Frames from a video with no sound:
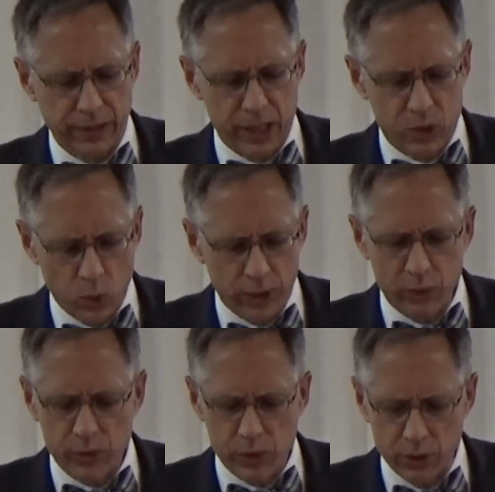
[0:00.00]
as one
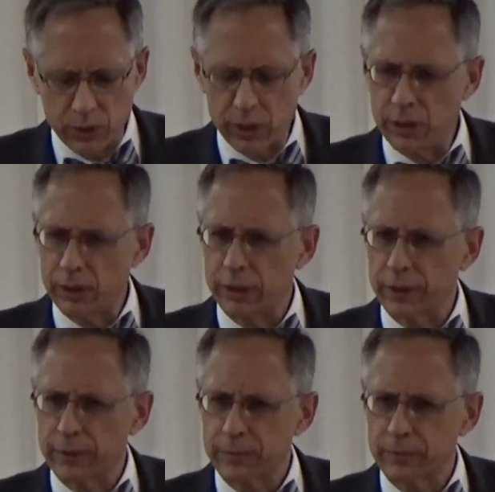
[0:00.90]
who is good,
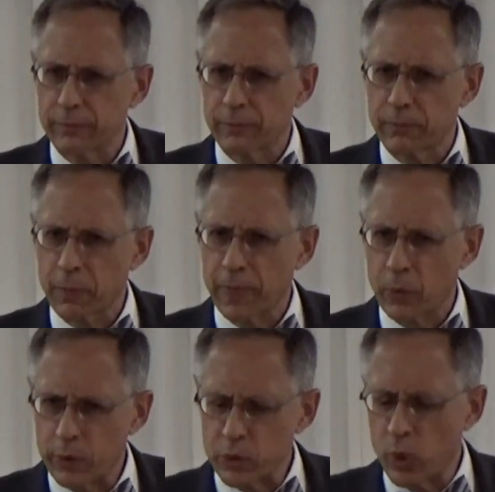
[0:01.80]

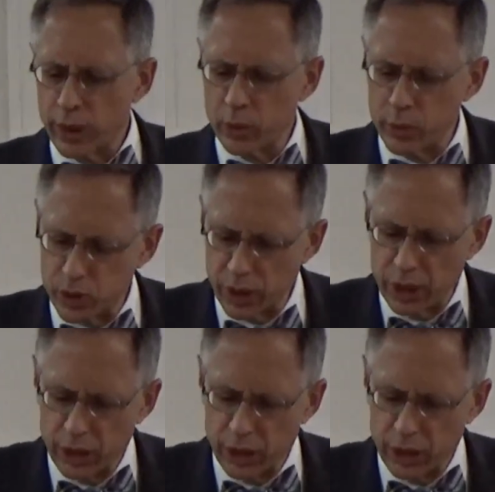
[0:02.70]
or as one who is